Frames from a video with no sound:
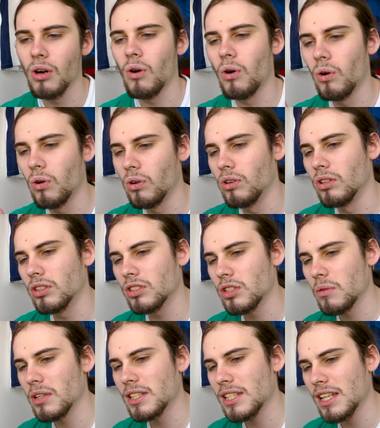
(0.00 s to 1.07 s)
Or
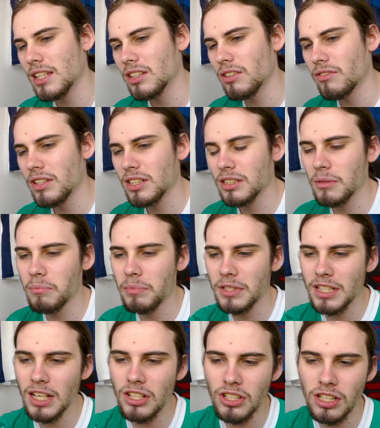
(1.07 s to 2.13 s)
do I take the risk and
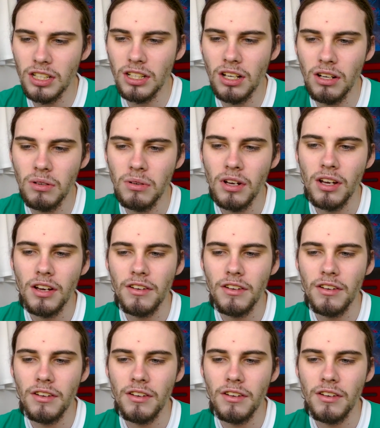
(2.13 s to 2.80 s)
potentially go